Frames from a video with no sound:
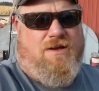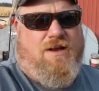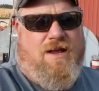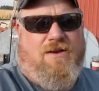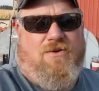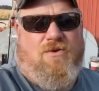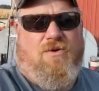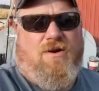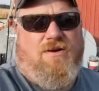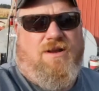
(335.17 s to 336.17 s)
Dad and
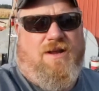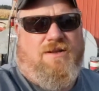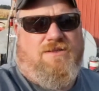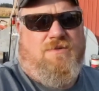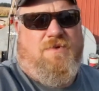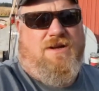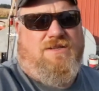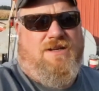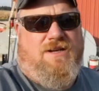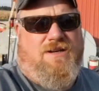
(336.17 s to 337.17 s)
Corey are taking
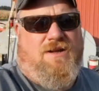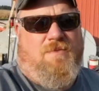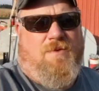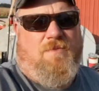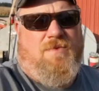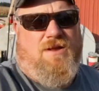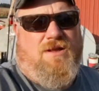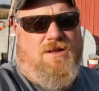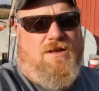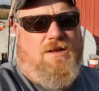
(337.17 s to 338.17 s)
semis in to dump them,
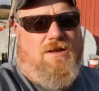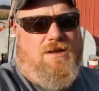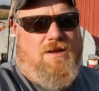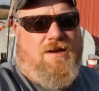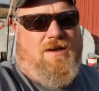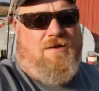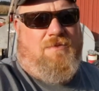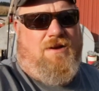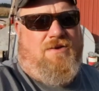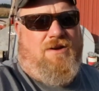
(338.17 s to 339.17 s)
and
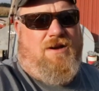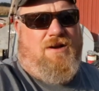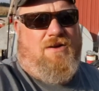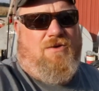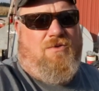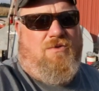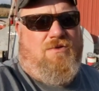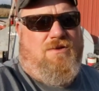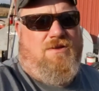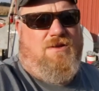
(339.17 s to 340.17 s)
I'm getting ready to go
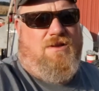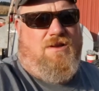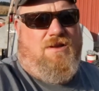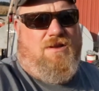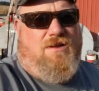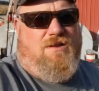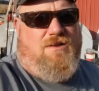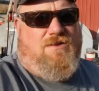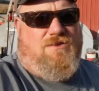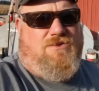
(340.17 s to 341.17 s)

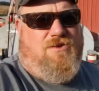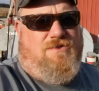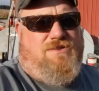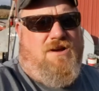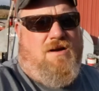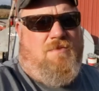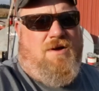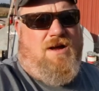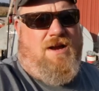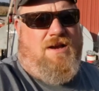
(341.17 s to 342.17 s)
service
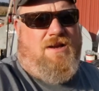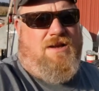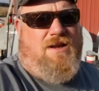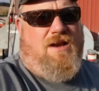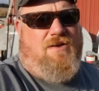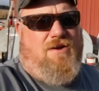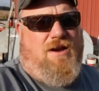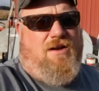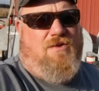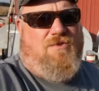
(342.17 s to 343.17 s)
combine, get it
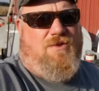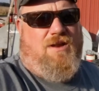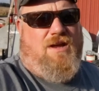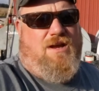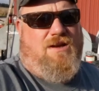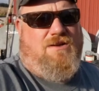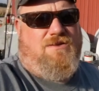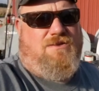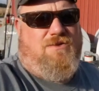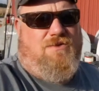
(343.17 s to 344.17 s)
ready to go for the day.
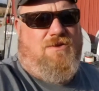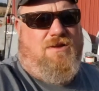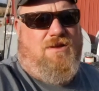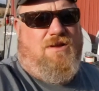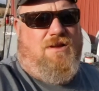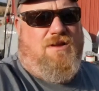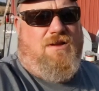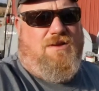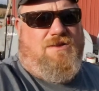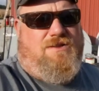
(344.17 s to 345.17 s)
So,
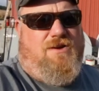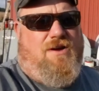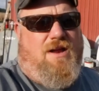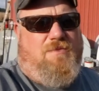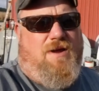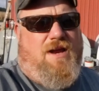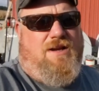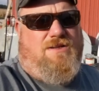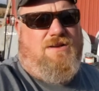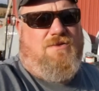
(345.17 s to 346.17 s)
still cutting
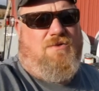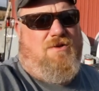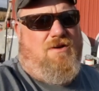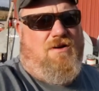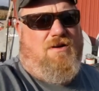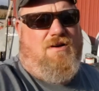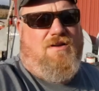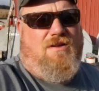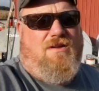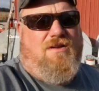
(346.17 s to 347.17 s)
beans. We're
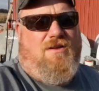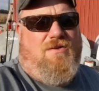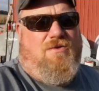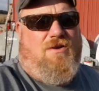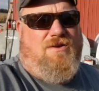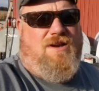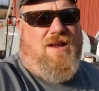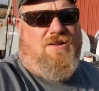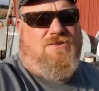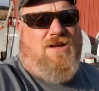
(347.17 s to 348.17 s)
on the
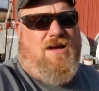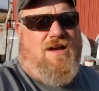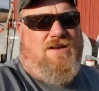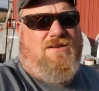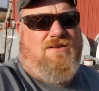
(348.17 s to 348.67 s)
downside.